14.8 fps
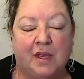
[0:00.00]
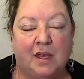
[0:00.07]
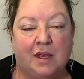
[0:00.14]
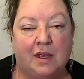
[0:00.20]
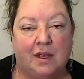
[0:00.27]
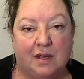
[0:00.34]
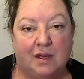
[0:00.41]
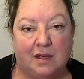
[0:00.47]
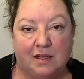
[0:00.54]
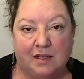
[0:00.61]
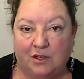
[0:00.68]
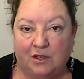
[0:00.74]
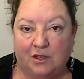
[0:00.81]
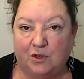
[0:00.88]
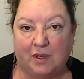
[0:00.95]
You know,
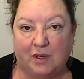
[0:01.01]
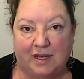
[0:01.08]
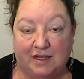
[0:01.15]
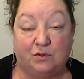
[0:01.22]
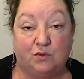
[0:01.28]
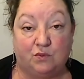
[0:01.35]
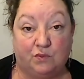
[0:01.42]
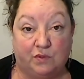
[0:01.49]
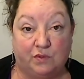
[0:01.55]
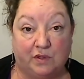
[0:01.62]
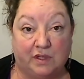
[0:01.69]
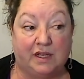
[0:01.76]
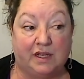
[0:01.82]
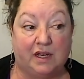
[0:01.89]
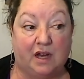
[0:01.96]
it is really hard to
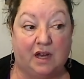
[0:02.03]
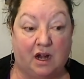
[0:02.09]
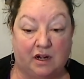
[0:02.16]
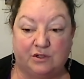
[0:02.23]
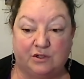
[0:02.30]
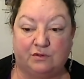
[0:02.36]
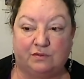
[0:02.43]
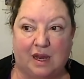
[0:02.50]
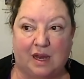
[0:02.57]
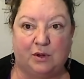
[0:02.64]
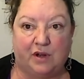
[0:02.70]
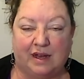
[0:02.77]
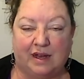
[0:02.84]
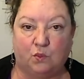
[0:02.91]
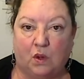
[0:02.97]
wrap your head
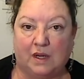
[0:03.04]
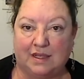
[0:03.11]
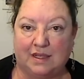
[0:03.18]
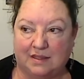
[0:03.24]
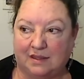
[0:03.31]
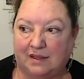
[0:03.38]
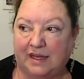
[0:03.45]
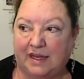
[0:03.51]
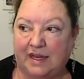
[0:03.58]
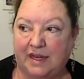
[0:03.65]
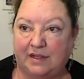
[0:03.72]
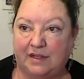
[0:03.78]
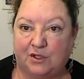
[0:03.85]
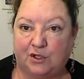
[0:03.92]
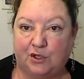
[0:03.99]
around what it's like
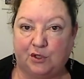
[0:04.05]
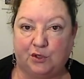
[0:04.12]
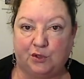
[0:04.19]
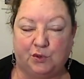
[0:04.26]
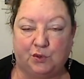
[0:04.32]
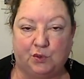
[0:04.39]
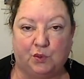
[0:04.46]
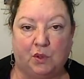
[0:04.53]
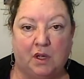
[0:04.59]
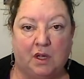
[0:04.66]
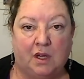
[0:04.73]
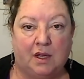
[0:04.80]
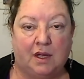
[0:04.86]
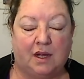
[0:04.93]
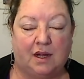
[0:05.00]
to
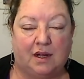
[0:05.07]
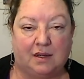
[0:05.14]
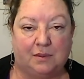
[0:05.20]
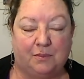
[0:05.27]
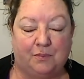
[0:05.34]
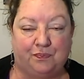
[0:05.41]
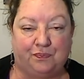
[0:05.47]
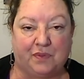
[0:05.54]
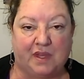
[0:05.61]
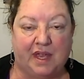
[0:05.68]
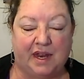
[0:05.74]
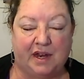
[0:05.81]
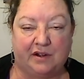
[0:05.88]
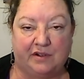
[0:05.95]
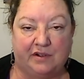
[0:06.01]

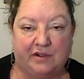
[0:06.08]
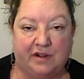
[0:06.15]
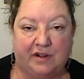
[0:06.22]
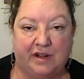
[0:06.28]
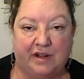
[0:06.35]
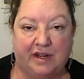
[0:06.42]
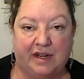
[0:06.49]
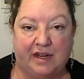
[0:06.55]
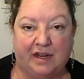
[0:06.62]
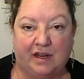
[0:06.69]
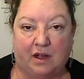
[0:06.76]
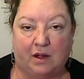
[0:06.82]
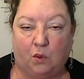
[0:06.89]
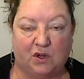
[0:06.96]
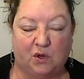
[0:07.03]
carry a whole
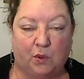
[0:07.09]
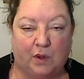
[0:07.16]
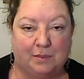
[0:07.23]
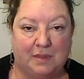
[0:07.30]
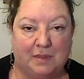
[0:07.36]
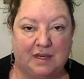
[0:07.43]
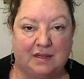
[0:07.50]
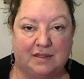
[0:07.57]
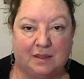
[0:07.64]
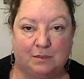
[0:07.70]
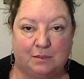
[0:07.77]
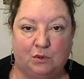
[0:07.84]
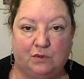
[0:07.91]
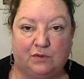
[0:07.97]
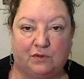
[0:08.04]
bunch of equipment and
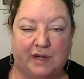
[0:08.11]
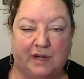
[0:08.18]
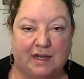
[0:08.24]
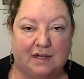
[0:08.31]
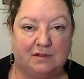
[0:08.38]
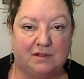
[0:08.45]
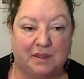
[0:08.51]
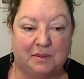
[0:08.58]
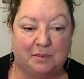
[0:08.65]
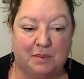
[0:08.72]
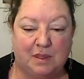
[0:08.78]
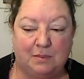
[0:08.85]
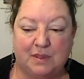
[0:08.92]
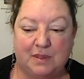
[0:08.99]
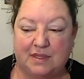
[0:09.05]
move around and
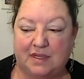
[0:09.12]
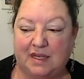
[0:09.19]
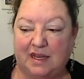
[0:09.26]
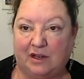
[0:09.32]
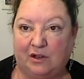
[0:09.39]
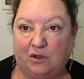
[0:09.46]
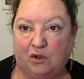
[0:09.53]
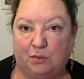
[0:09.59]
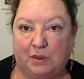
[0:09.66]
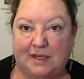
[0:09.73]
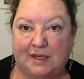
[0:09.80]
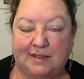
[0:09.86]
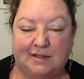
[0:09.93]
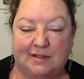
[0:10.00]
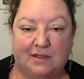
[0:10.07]
be busy and go
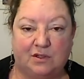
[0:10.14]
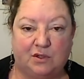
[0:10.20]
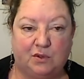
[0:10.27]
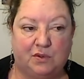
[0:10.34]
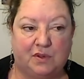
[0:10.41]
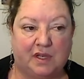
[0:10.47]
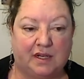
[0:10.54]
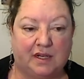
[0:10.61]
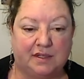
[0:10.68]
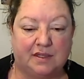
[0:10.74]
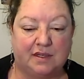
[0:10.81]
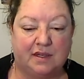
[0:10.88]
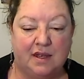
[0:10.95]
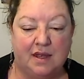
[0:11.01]
places and do things.